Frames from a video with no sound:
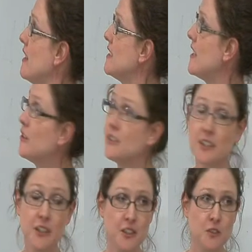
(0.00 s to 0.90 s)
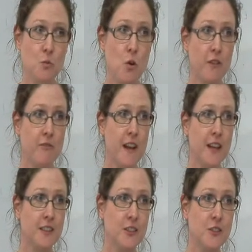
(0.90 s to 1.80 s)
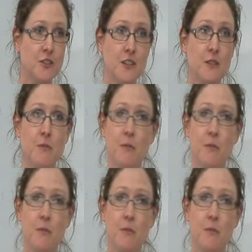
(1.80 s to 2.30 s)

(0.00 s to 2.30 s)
it tells us what effectors the